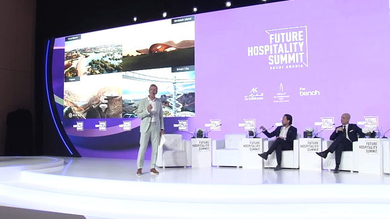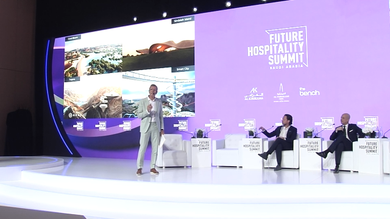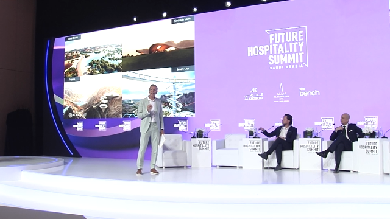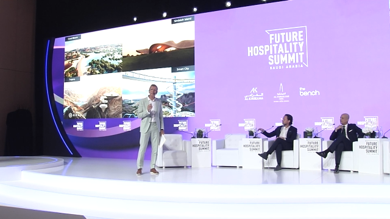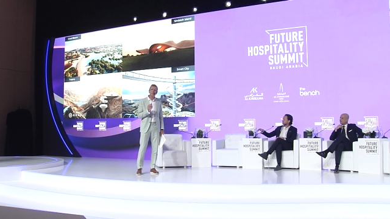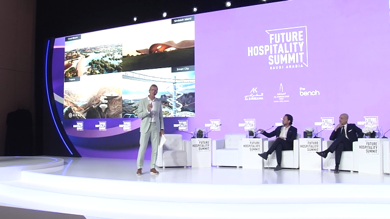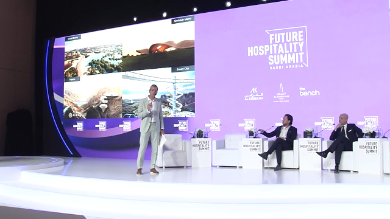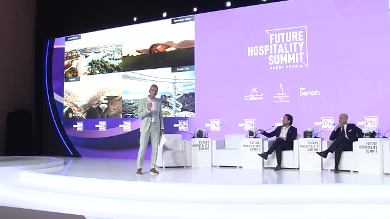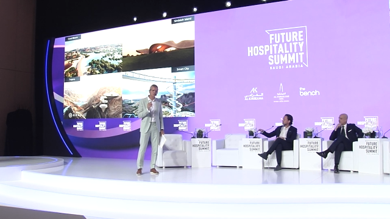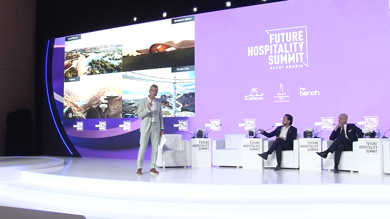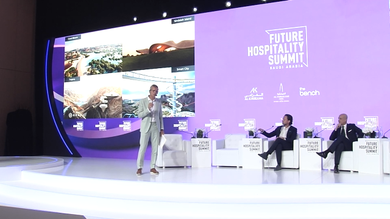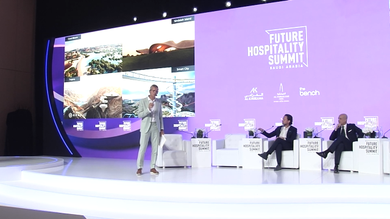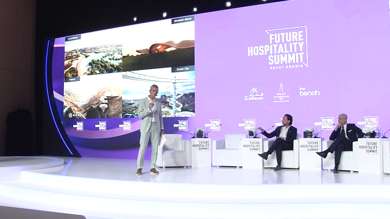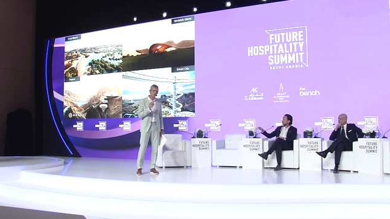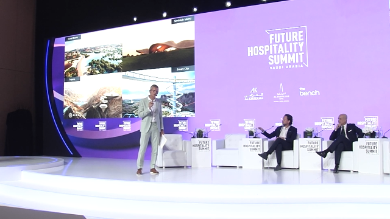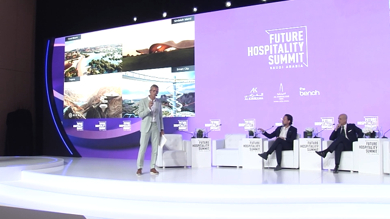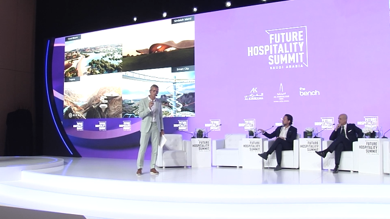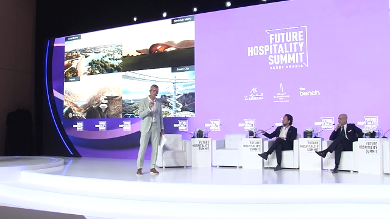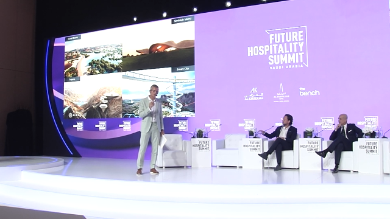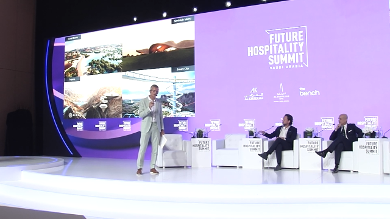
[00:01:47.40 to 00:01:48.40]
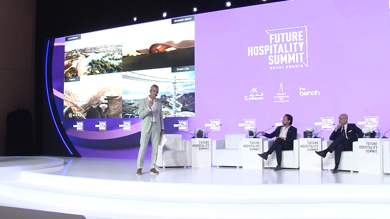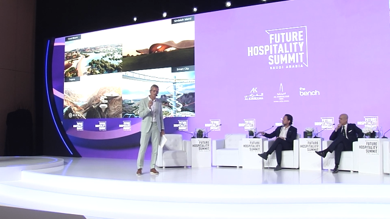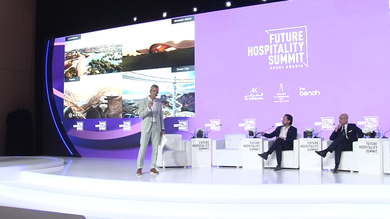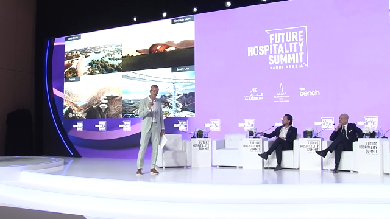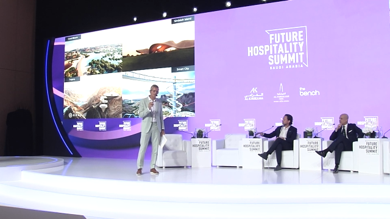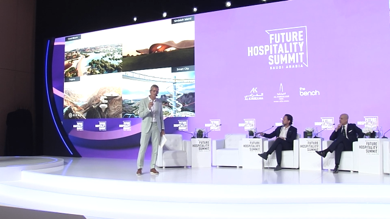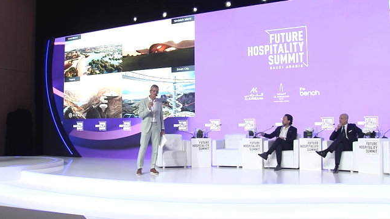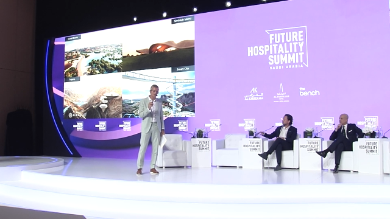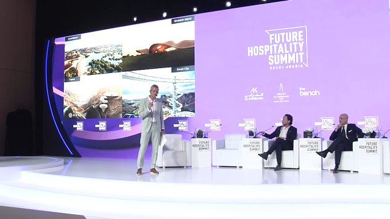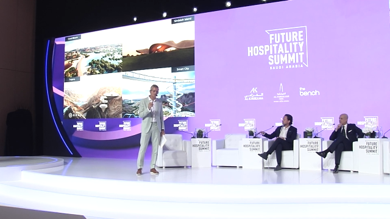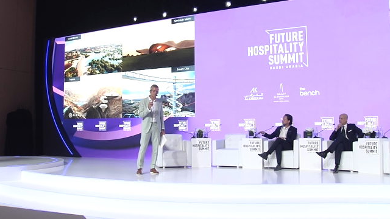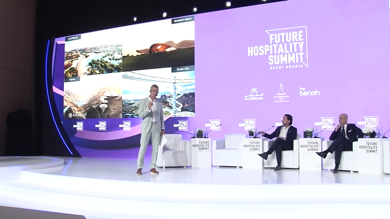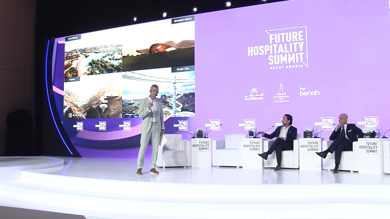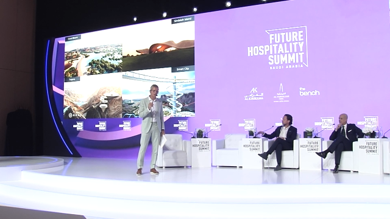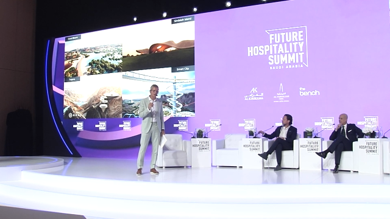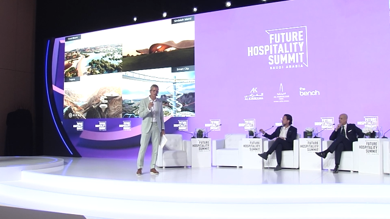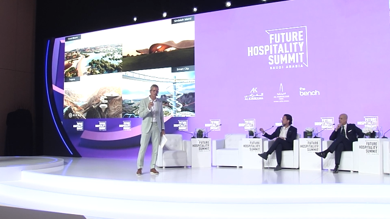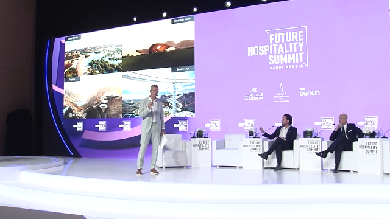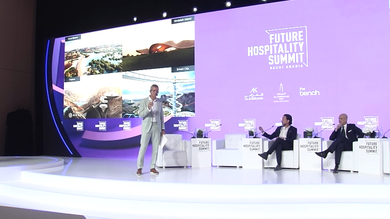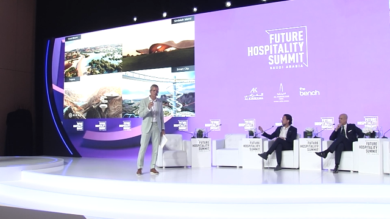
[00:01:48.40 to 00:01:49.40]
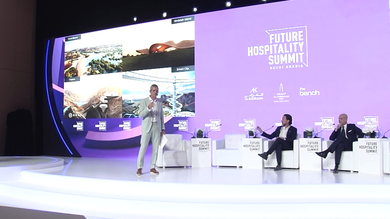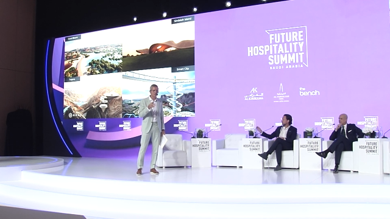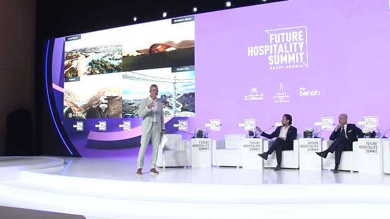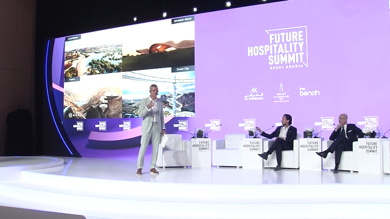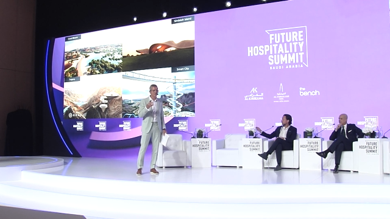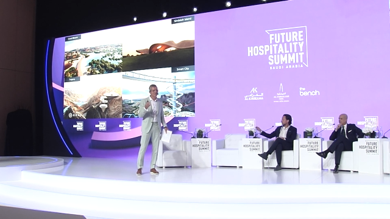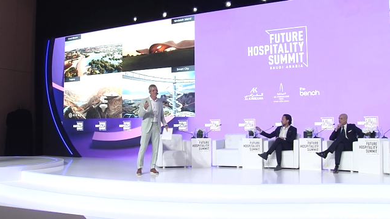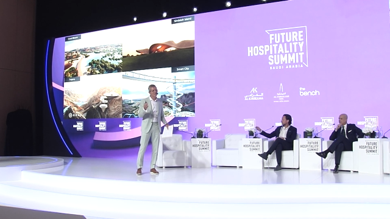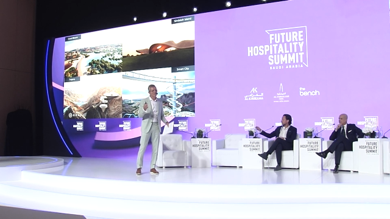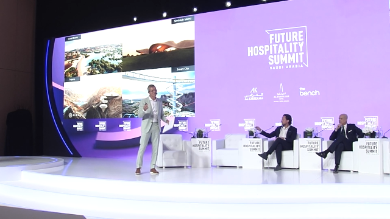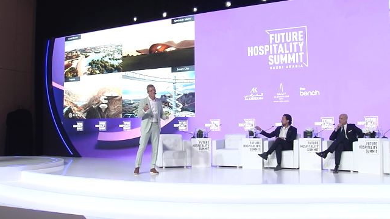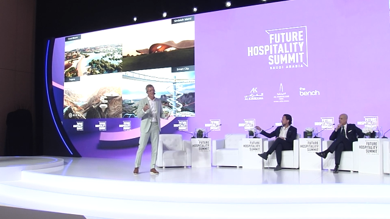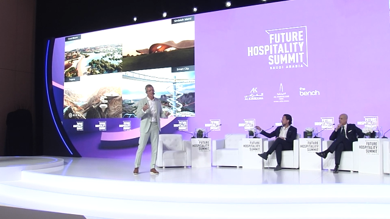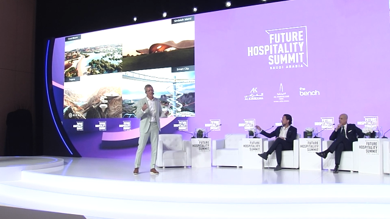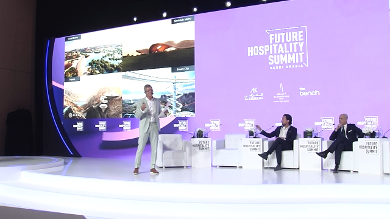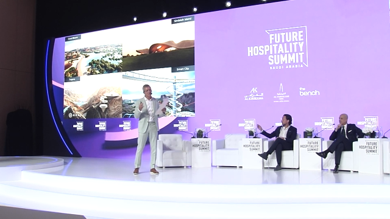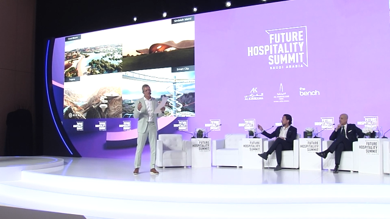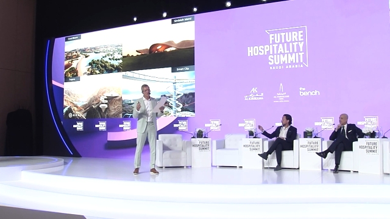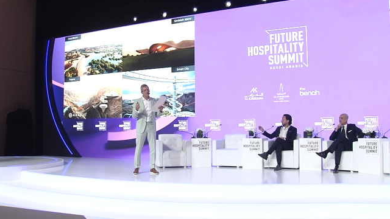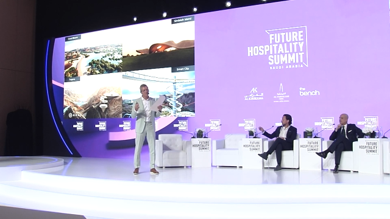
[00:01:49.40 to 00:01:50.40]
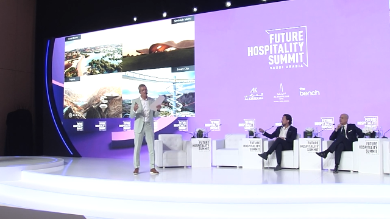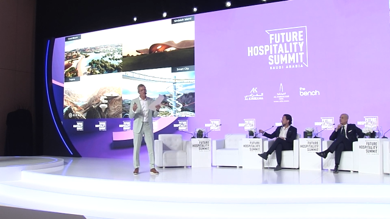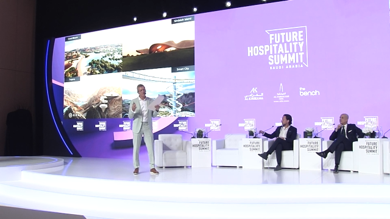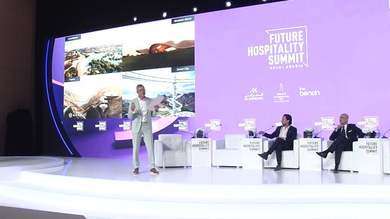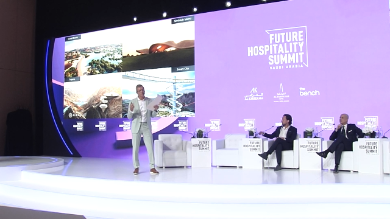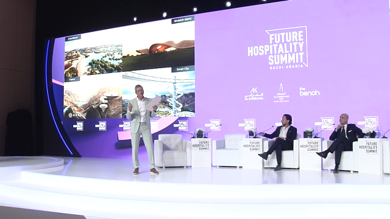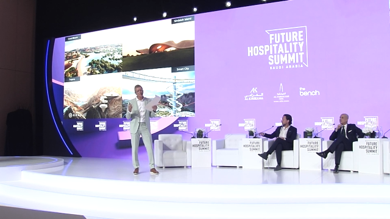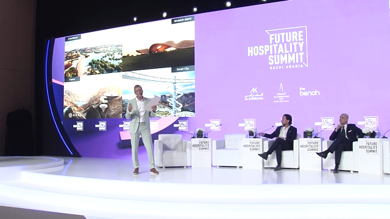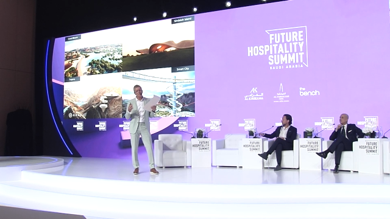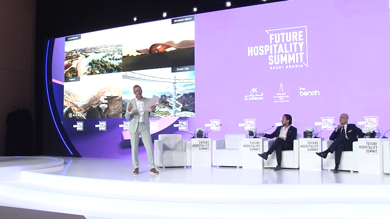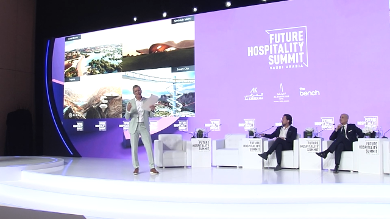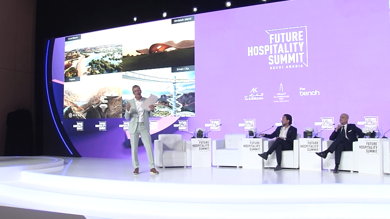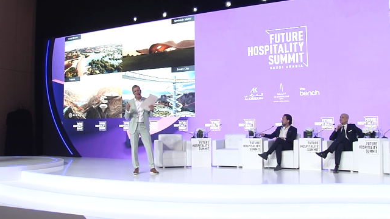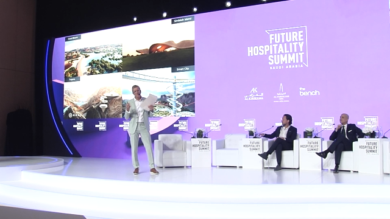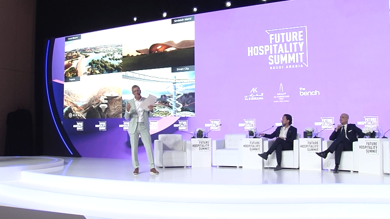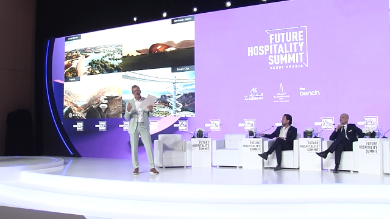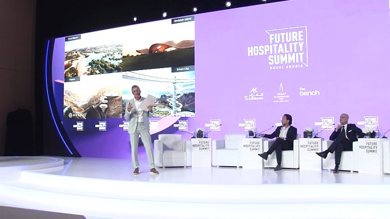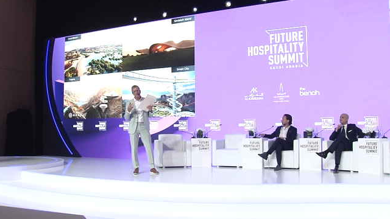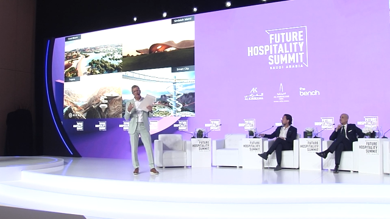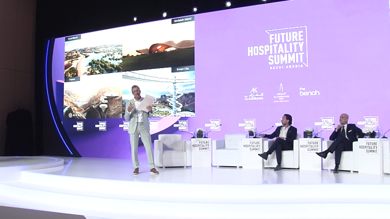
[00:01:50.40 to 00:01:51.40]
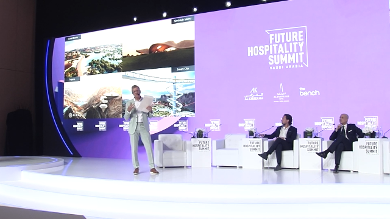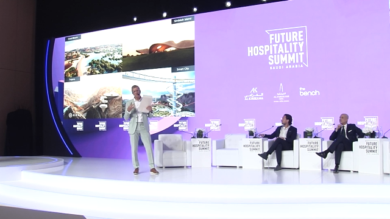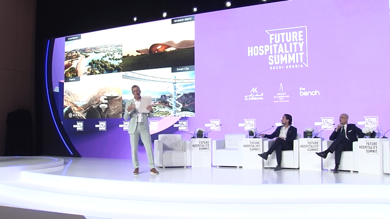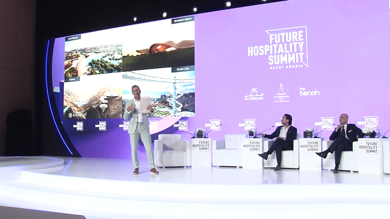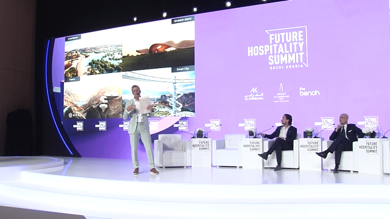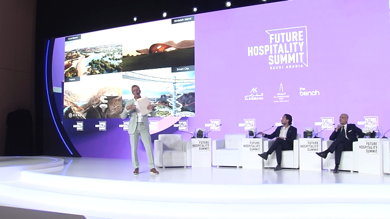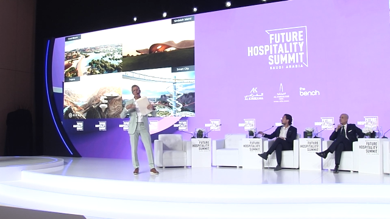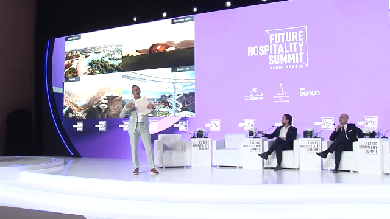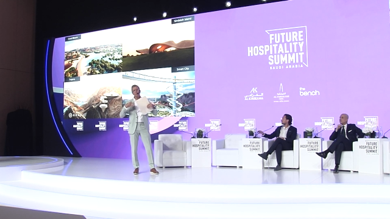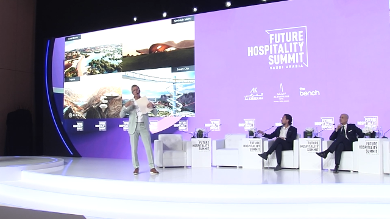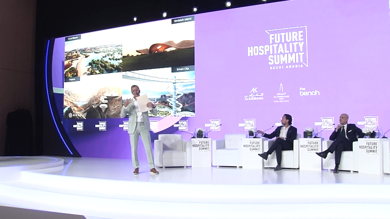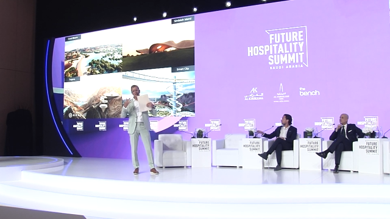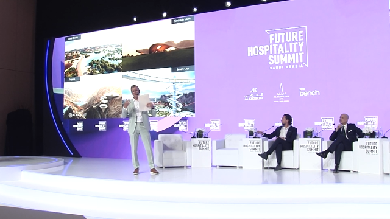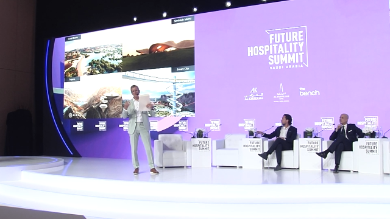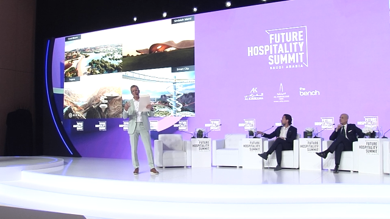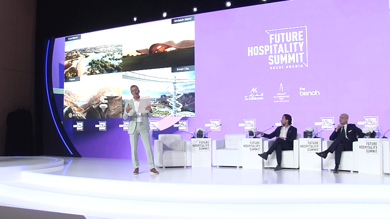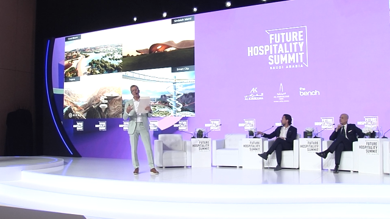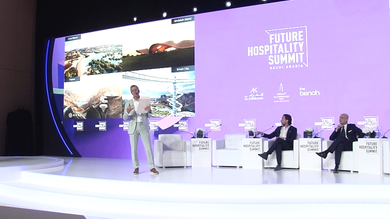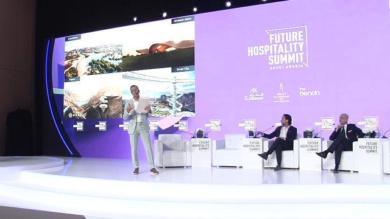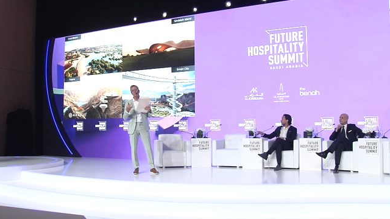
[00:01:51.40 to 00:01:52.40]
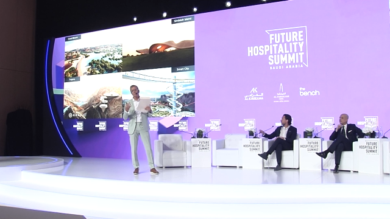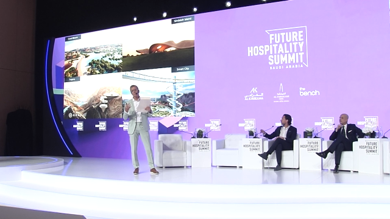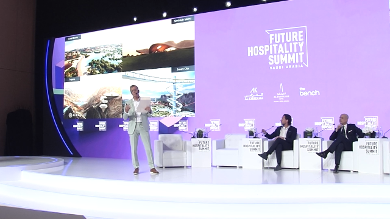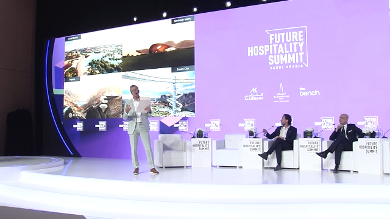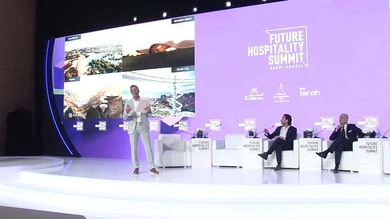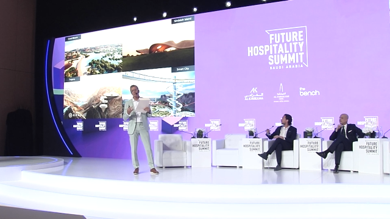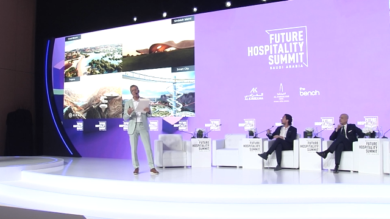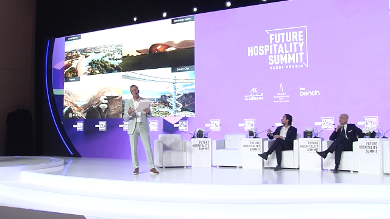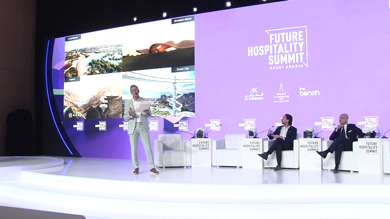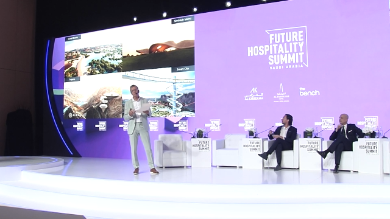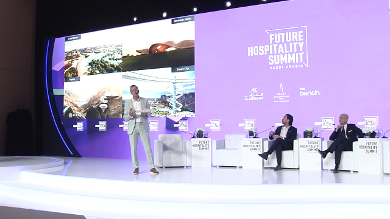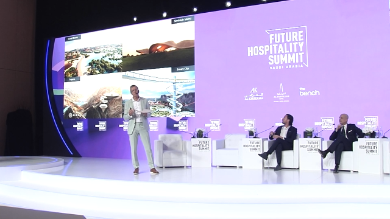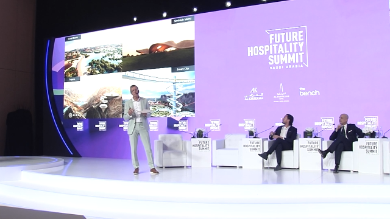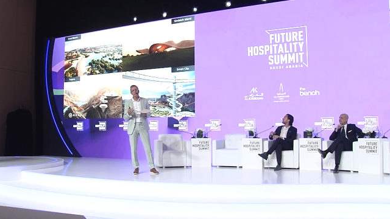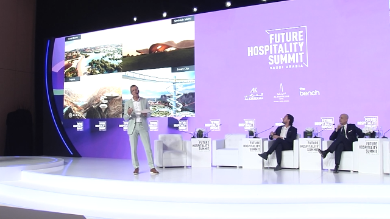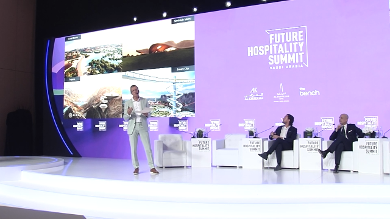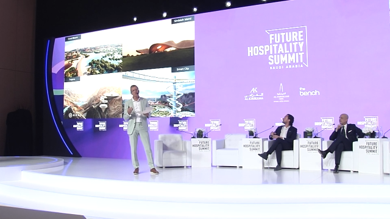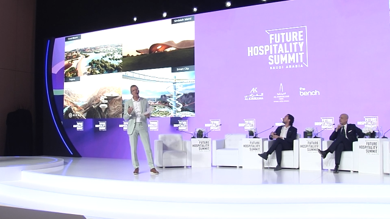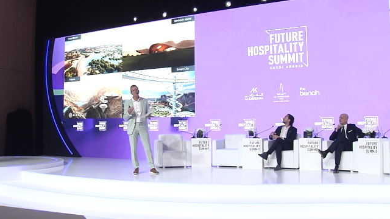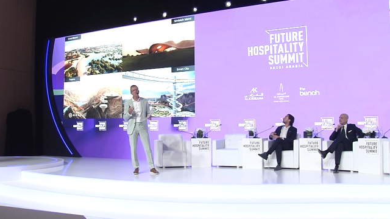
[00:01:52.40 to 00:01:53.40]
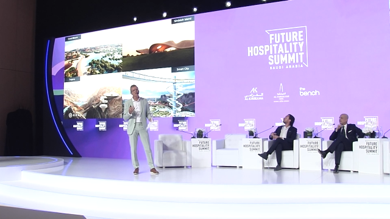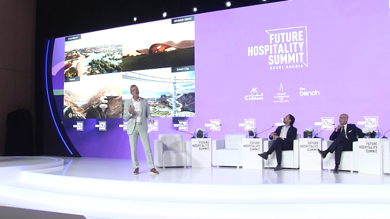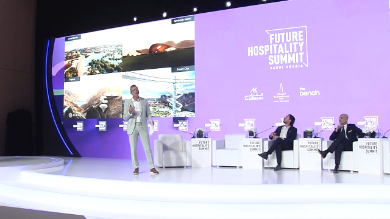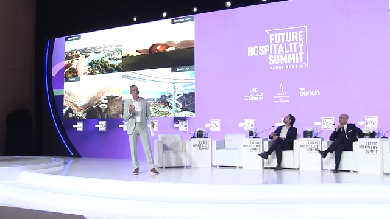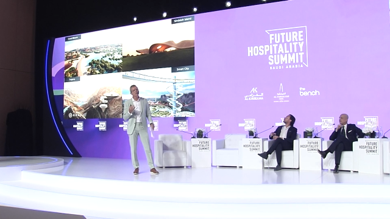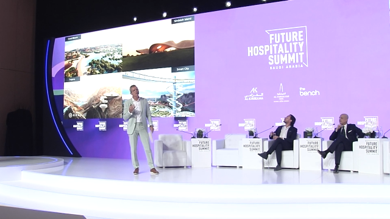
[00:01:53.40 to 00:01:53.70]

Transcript: Nobody's mouth can be seen.